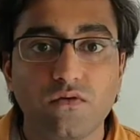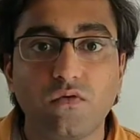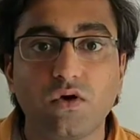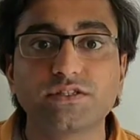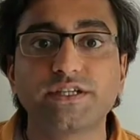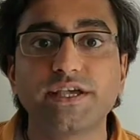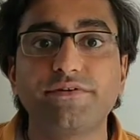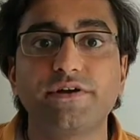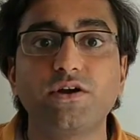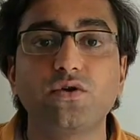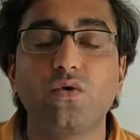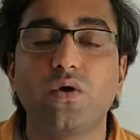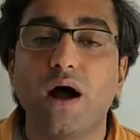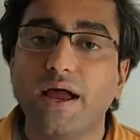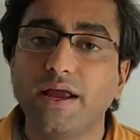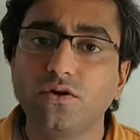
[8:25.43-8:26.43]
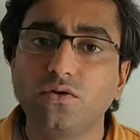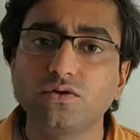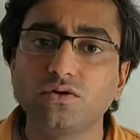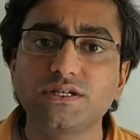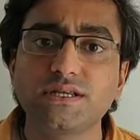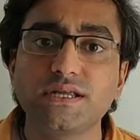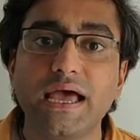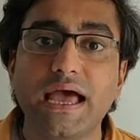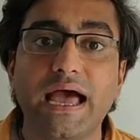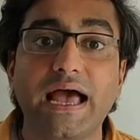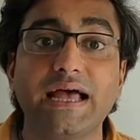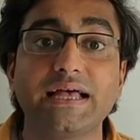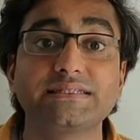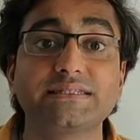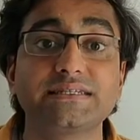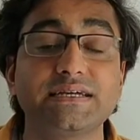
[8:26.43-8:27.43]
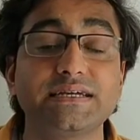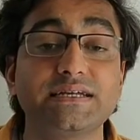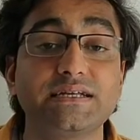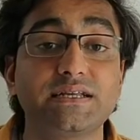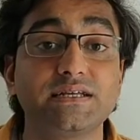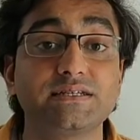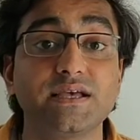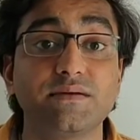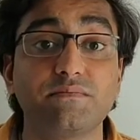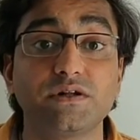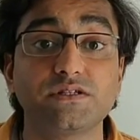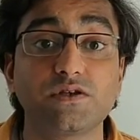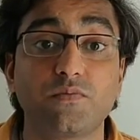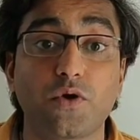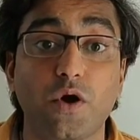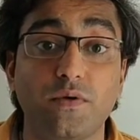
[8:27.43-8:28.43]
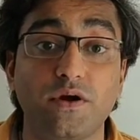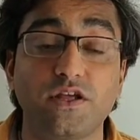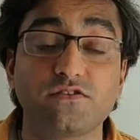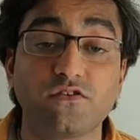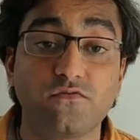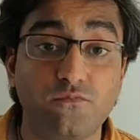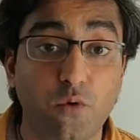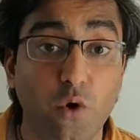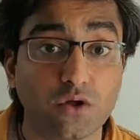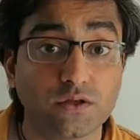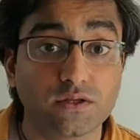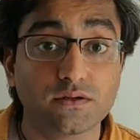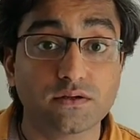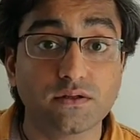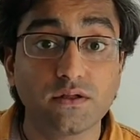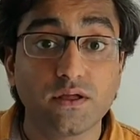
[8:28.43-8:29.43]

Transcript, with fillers: was given to hydrogen as it resembles the properties of both